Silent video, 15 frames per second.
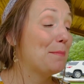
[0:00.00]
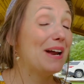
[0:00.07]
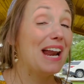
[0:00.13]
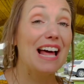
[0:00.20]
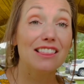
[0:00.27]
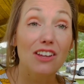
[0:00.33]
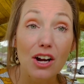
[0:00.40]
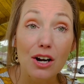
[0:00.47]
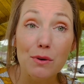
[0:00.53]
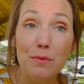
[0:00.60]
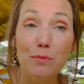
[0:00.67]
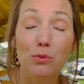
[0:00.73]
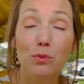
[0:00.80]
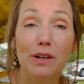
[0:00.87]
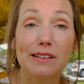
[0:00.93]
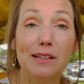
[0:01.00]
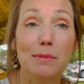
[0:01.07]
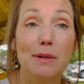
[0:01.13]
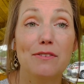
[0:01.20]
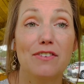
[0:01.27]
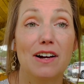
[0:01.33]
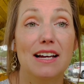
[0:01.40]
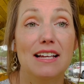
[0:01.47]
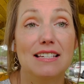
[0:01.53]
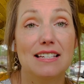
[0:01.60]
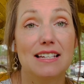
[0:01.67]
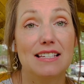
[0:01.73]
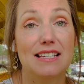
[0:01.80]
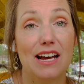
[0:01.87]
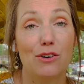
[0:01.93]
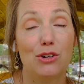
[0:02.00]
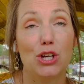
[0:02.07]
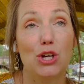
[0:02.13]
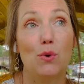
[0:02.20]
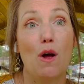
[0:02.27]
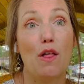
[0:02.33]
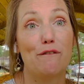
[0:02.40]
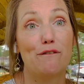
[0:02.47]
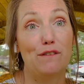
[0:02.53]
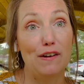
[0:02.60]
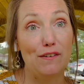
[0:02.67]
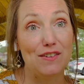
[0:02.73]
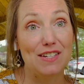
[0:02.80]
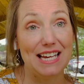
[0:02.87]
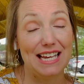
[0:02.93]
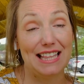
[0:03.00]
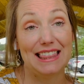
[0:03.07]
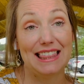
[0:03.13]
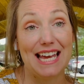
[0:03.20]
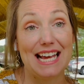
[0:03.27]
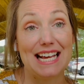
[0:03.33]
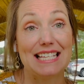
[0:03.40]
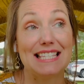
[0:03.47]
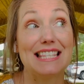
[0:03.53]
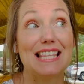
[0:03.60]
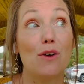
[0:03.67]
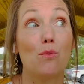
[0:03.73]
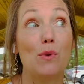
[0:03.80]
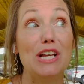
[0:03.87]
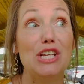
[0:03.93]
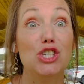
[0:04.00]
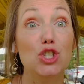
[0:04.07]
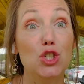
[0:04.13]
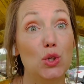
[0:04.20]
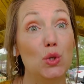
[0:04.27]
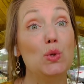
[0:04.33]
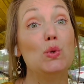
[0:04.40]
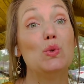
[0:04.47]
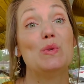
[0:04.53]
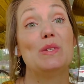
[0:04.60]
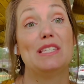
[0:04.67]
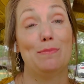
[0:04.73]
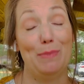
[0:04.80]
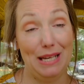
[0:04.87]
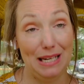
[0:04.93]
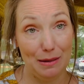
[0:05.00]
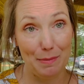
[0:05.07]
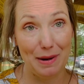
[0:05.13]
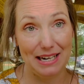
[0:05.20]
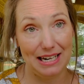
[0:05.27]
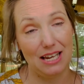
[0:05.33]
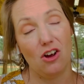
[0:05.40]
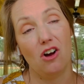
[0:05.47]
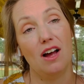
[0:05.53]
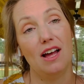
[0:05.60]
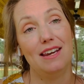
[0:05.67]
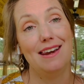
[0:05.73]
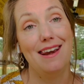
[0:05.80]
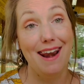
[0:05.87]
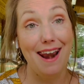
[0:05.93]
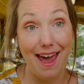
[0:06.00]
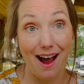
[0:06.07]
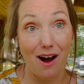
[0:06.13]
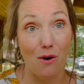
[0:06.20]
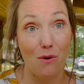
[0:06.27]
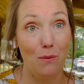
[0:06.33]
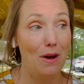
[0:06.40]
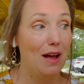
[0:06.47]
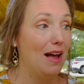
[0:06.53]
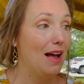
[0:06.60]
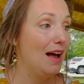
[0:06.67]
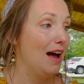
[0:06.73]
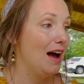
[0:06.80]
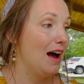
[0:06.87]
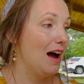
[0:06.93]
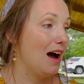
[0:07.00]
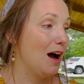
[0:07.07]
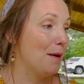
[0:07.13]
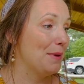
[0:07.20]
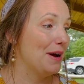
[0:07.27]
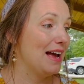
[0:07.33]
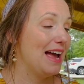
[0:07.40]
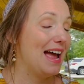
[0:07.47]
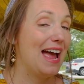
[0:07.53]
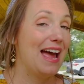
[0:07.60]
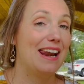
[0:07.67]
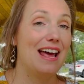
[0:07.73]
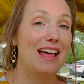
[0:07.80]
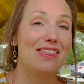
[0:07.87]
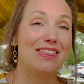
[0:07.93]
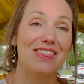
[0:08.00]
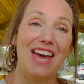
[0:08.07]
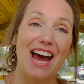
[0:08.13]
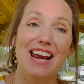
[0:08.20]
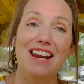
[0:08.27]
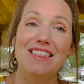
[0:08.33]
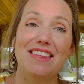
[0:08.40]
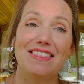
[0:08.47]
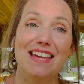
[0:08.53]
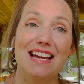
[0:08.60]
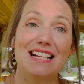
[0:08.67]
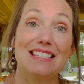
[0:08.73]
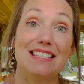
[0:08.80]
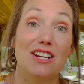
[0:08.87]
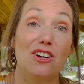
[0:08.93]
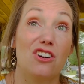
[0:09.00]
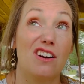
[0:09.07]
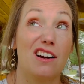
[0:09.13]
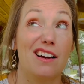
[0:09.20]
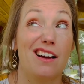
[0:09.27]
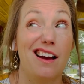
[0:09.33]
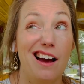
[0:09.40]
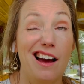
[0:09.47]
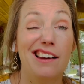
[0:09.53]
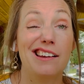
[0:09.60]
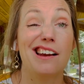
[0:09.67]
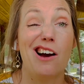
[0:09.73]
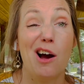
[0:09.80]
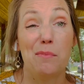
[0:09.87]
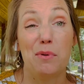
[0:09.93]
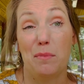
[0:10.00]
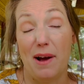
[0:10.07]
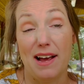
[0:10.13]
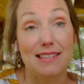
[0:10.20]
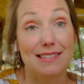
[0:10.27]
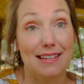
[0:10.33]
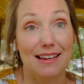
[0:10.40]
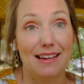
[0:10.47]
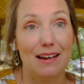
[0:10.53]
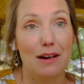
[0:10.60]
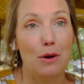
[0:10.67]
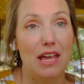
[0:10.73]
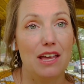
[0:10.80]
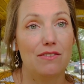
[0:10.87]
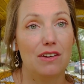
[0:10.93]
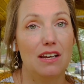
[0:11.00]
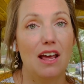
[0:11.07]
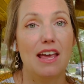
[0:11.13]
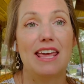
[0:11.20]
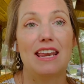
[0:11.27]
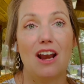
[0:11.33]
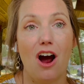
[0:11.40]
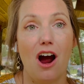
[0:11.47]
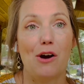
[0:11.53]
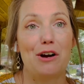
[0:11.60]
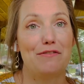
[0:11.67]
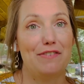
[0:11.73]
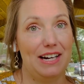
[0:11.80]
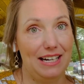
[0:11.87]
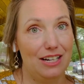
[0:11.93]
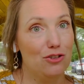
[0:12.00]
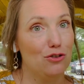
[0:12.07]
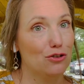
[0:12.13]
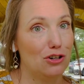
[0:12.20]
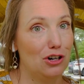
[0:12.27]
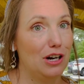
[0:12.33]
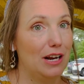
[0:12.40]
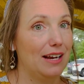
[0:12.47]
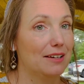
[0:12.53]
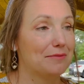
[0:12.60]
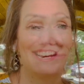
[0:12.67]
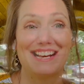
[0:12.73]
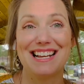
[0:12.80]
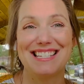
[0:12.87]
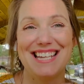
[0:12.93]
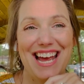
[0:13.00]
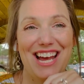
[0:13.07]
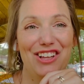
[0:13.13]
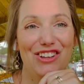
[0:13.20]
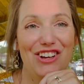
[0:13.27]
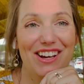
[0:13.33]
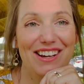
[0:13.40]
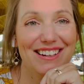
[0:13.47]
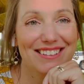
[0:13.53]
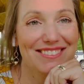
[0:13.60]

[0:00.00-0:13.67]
but I thought it would really be fun to tell you 15 things that we do spend money on now. And kind of the things that are uncompromising even in our financial journey. Take a look.